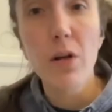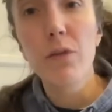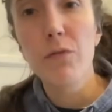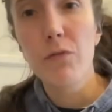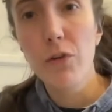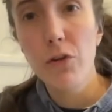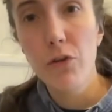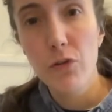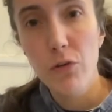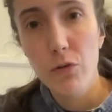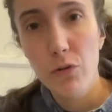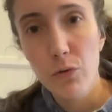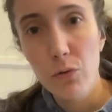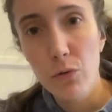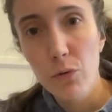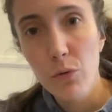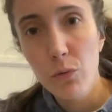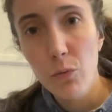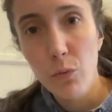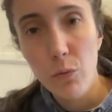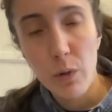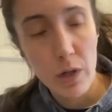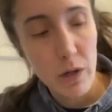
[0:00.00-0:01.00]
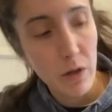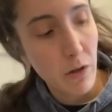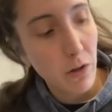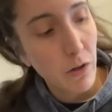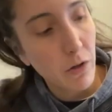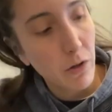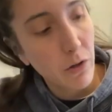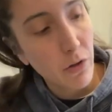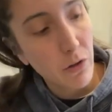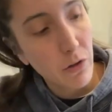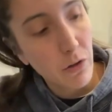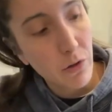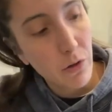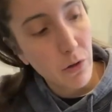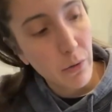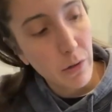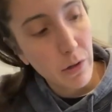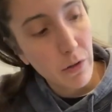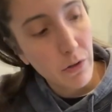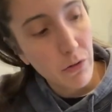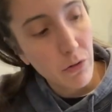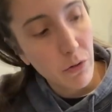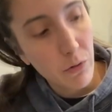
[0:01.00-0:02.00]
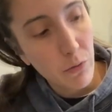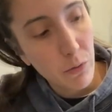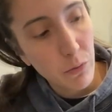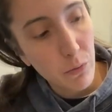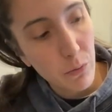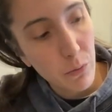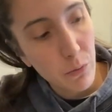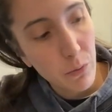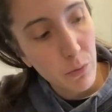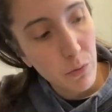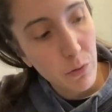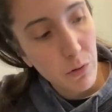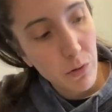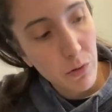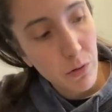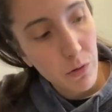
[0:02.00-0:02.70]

of the two where you're going to